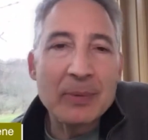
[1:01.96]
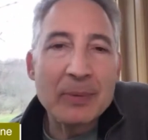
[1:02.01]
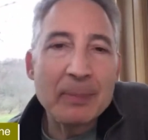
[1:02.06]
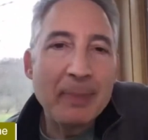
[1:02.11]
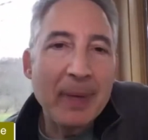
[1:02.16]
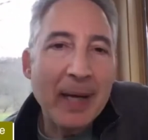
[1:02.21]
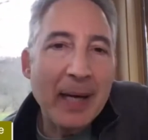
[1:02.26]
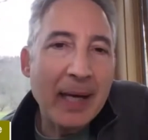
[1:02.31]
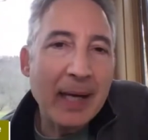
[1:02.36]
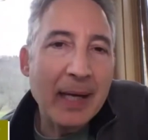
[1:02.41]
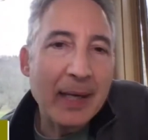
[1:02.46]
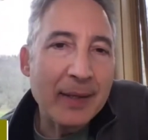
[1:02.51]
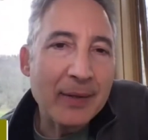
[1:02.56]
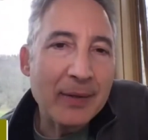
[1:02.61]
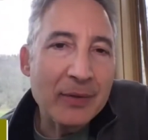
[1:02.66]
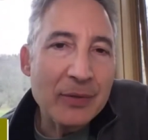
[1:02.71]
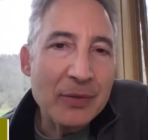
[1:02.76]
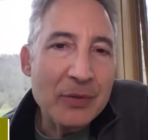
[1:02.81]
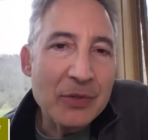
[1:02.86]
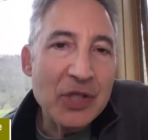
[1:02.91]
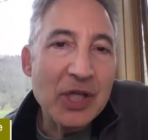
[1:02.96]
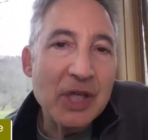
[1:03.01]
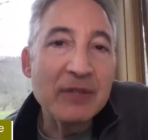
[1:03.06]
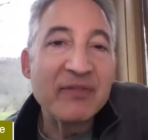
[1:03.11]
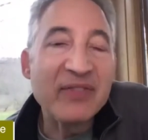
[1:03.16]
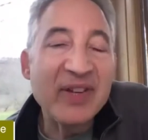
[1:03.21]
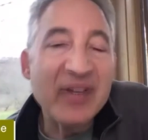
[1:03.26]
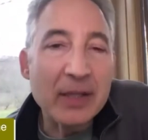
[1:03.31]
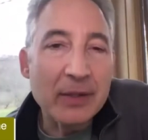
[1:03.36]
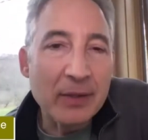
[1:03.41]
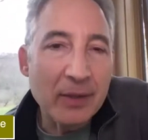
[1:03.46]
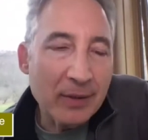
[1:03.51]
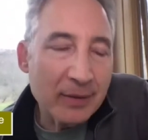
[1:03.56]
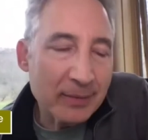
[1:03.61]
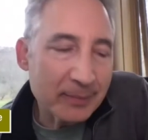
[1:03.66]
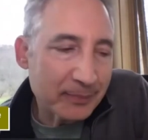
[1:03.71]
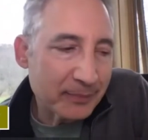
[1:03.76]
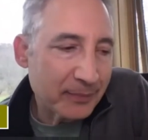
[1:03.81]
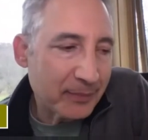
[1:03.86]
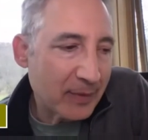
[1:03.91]
by Eugene
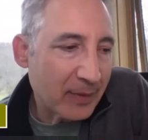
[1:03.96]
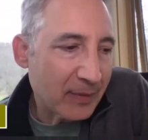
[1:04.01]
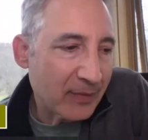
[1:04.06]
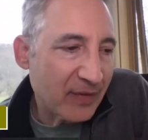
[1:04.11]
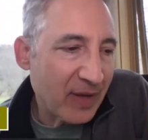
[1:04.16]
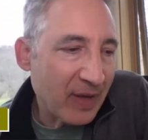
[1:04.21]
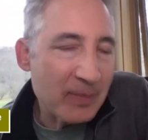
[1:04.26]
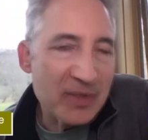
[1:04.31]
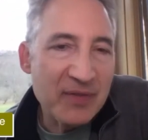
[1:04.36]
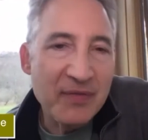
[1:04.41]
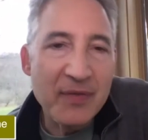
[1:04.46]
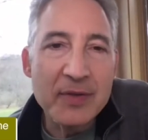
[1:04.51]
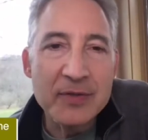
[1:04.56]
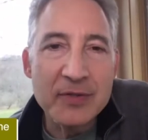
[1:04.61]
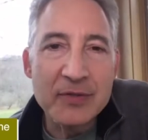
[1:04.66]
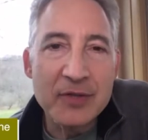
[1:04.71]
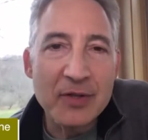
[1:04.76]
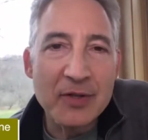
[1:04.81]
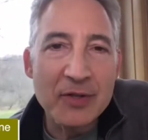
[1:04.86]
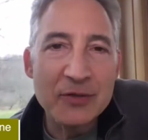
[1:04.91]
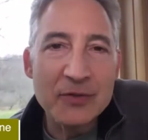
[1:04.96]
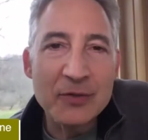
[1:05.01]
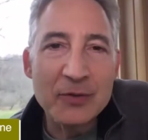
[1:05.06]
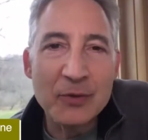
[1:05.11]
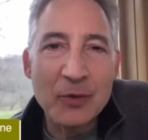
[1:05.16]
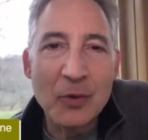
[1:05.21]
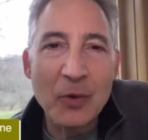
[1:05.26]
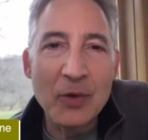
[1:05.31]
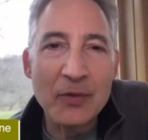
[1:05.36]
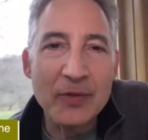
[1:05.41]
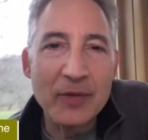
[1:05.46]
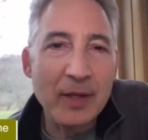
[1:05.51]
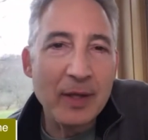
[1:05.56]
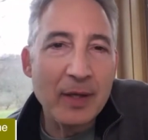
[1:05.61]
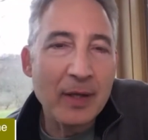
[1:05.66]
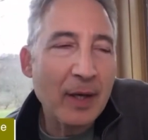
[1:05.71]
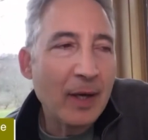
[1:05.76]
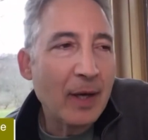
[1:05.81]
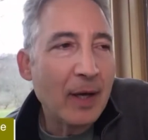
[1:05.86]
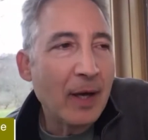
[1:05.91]
Wigner, a famous physicist, called
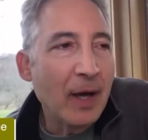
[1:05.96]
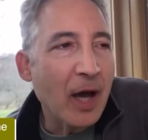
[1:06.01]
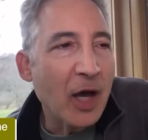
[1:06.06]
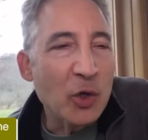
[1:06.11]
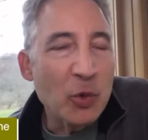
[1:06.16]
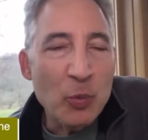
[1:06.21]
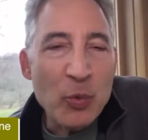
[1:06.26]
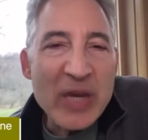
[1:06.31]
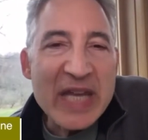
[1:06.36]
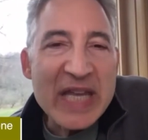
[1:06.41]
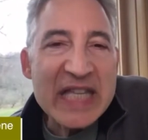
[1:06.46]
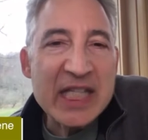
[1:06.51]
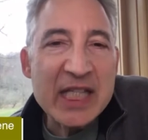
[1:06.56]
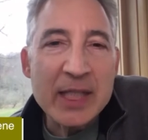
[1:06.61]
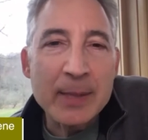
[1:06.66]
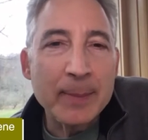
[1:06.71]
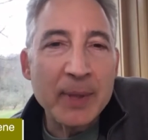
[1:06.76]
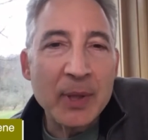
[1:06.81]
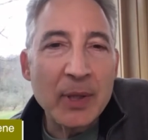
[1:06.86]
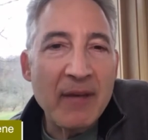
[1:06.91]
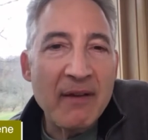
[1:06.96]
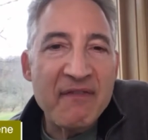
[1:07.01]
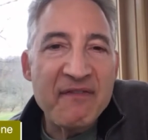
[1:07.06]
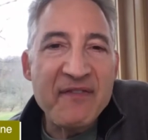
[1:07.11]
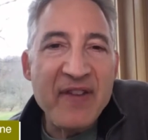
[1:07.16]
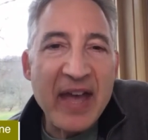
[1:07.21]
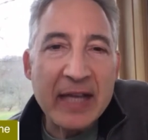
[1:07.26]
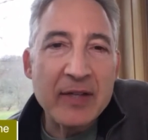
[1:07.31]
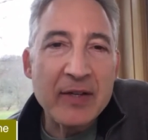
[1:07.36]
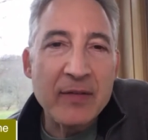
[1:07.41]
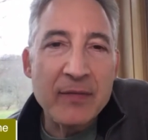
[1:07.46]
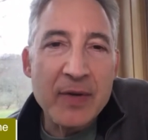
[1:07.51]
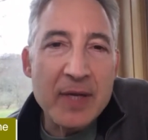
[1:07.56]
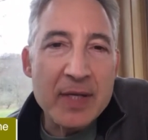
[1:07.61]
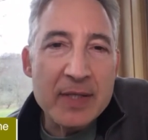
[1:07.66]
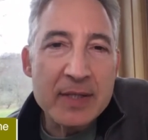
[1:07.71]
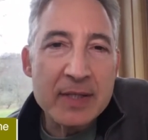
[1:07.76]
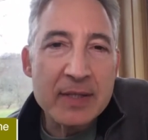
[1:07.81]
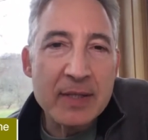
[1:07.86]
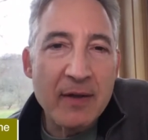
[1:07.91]
The Unreasonable
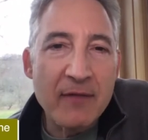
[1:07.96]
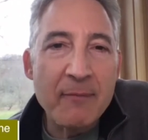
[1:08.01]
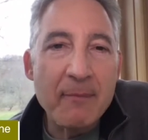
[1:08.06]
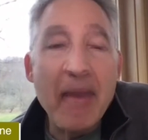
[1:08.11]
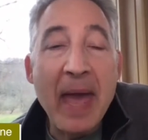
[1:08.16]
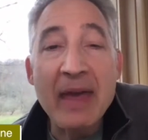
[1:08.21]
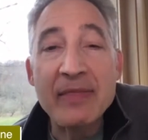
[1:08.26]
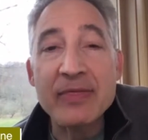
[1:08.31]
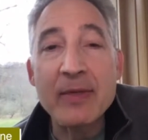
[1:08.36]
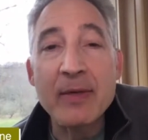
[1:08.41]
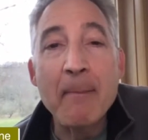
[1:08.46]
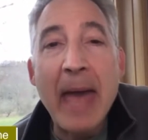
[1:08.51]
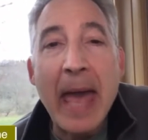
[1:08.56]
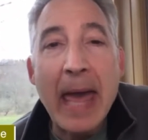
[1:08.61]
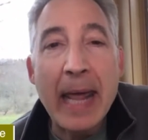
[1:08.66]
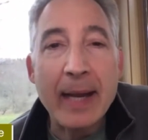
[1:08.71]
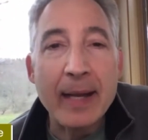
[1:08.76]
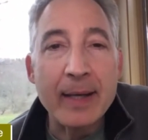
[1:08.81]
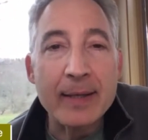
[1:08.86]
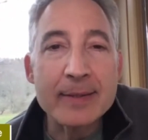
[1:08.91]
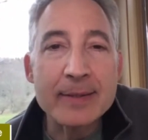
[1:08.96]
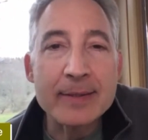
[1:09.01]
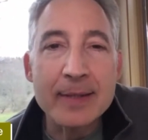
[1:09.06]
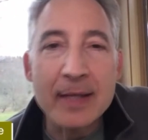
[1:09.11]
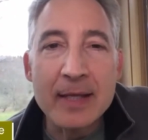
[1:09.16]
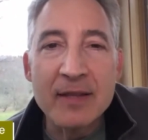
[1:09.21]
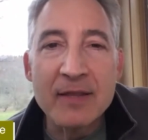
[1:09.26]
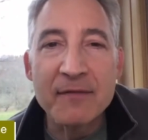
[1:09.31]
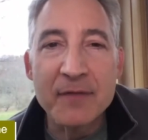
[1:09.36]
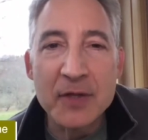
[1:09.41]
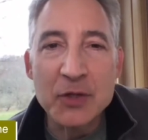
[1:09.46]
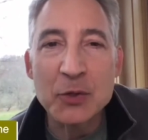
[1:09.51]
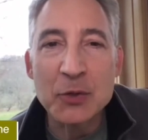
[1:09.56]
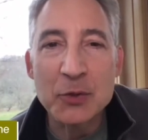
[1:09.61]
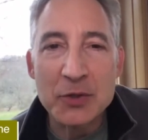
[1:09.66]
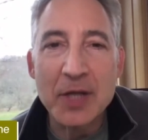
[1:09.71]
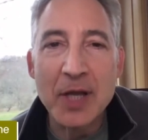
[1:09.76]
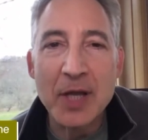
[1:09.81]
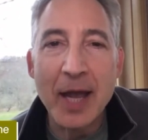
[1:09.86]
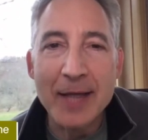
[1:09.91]
Effectiveness of Mathematics in the
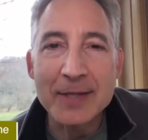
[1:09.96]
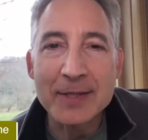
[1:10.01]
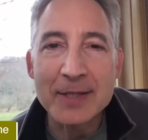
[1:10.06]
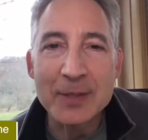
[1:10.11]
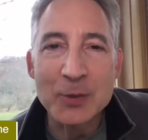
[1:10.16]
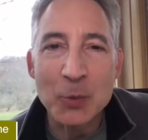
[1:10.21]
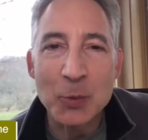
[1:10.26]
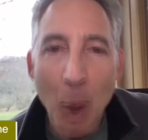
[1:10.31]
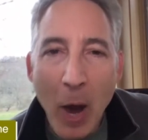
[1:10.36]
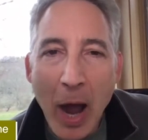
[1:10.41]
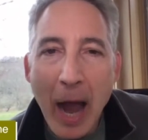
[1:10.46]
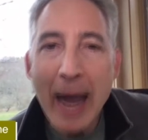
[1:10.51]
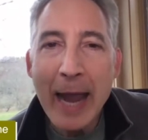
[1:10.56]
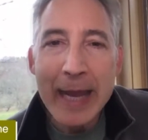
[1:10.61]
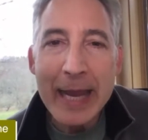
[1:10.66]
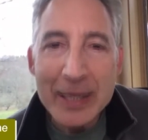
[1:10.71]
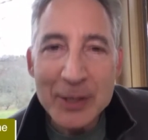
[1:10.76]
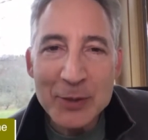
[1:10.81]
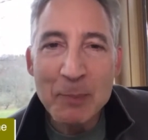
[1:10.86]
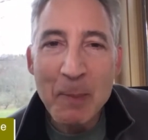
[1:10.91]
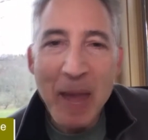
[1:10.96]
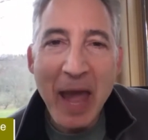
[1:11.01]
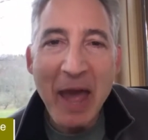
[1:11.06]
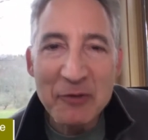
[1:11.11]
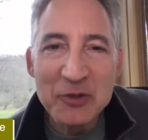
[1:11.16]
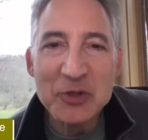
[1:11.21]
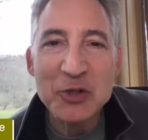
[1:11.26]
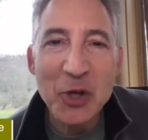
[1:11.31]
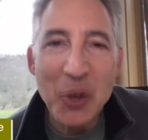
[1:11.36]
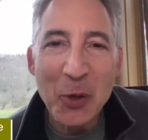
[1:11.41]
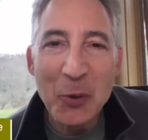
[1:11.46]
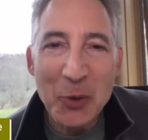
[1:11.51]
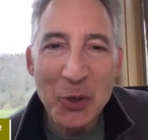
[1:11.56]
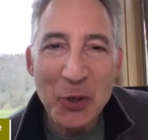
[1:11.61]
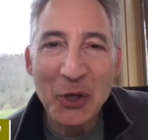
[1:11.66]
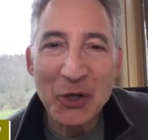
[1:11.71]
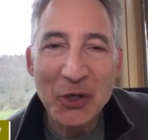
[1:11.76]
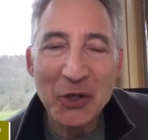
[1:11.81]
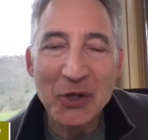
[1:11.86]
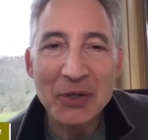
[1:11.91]
Physical Sciences. Why is math so
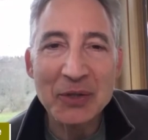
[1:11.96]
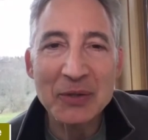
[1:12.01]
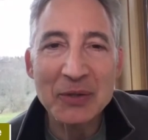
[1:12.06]
good,